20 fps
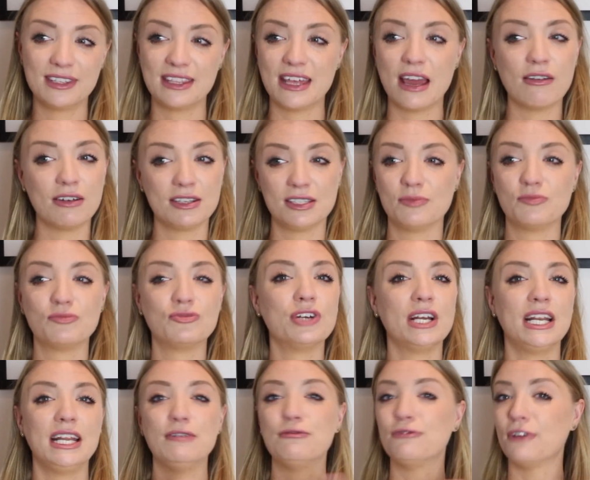there are some
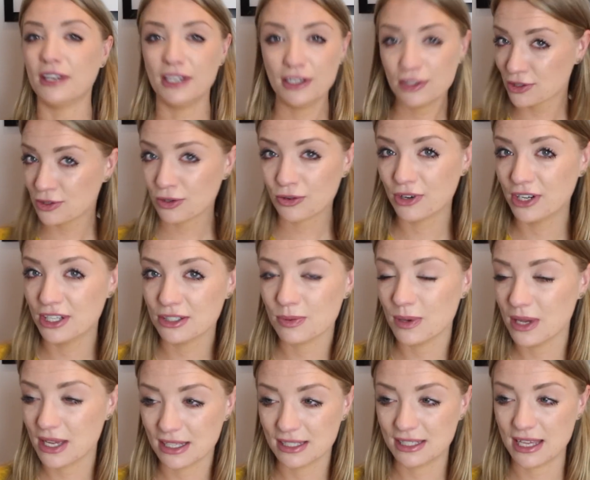really funny stories
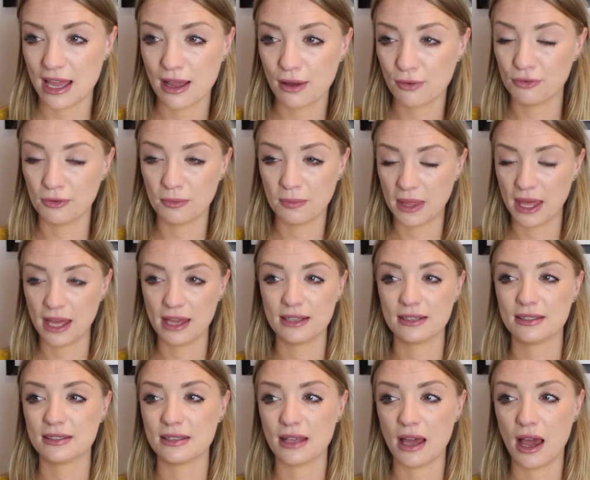we can take from this.